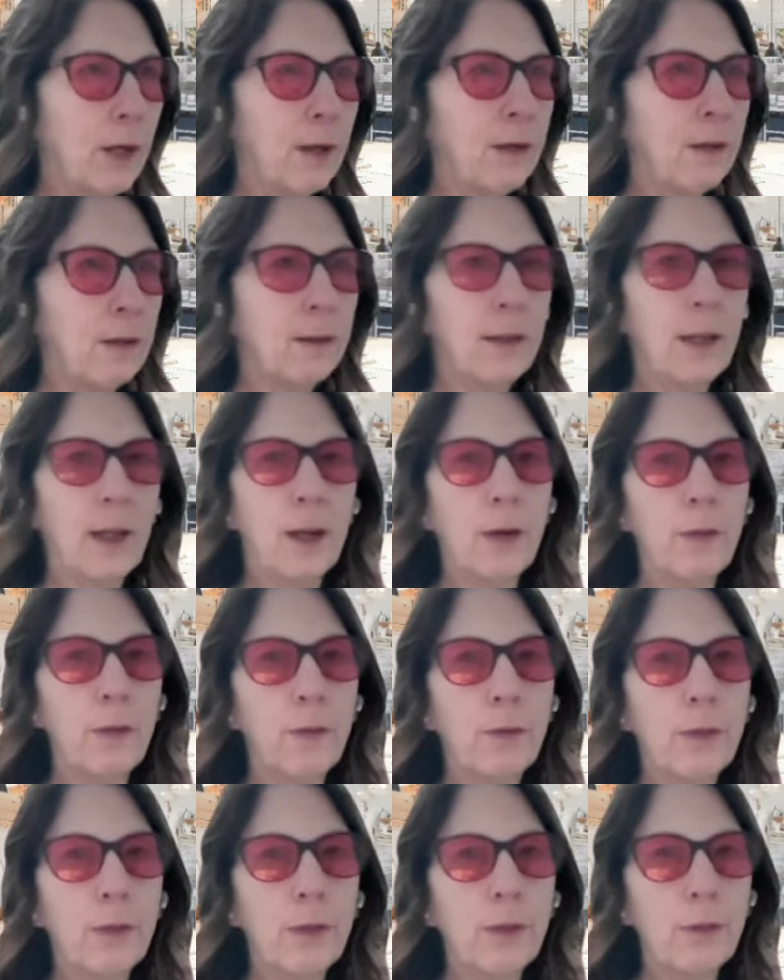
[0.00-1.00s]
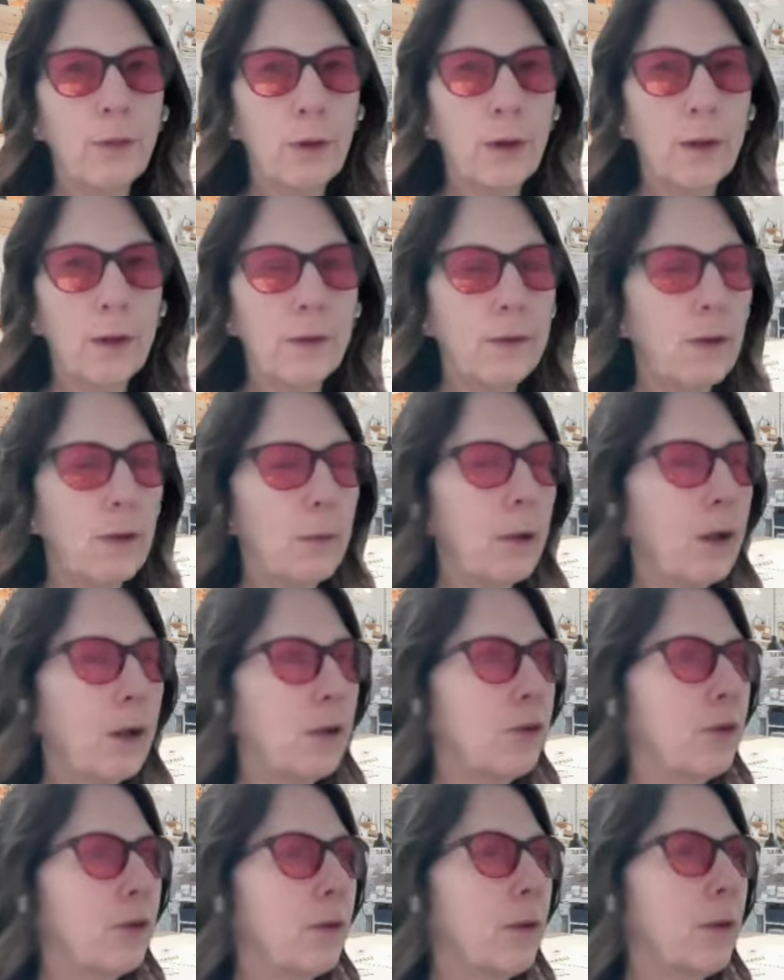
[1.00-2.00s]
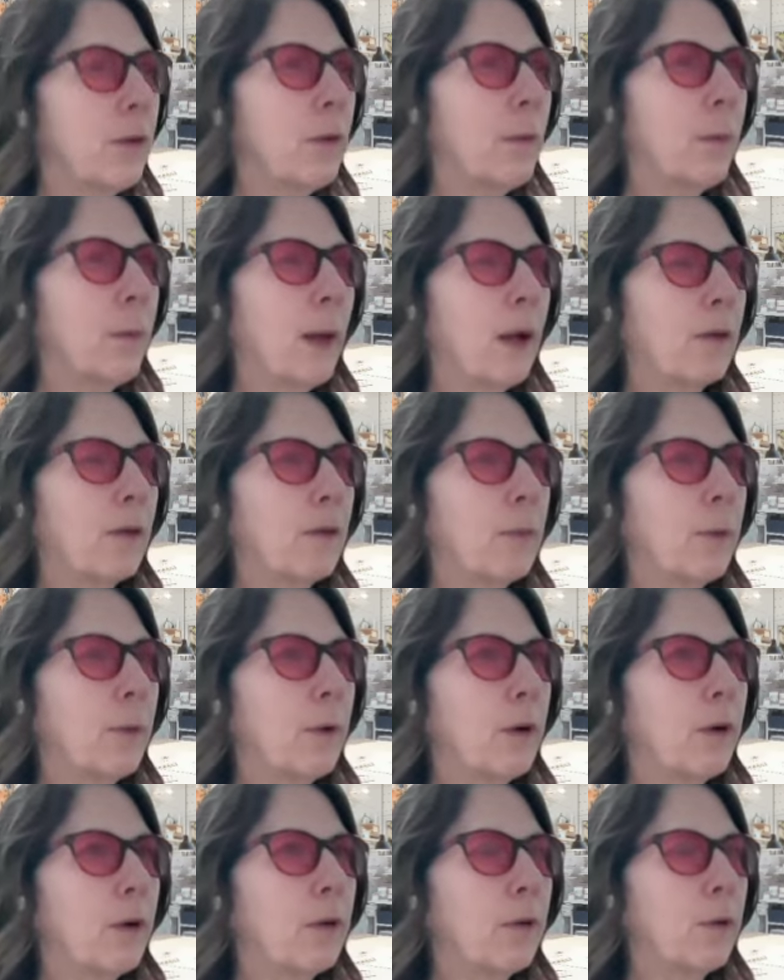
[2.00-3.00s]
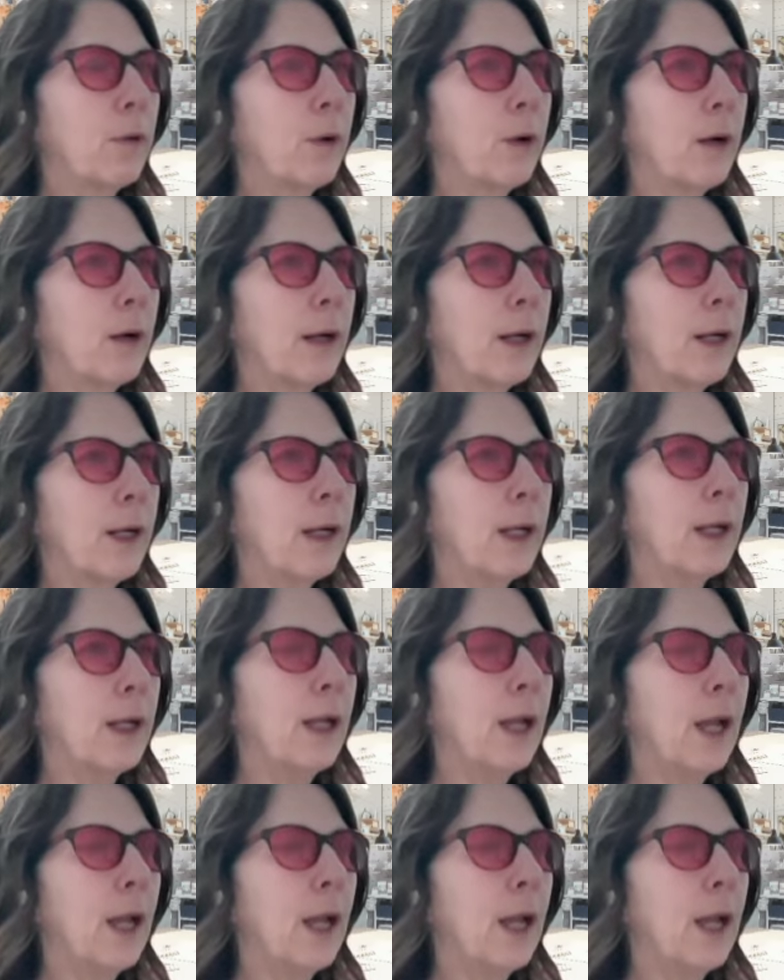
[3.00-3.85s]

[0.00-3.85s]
I didn't care for the drink so much, so we went back to purgatory.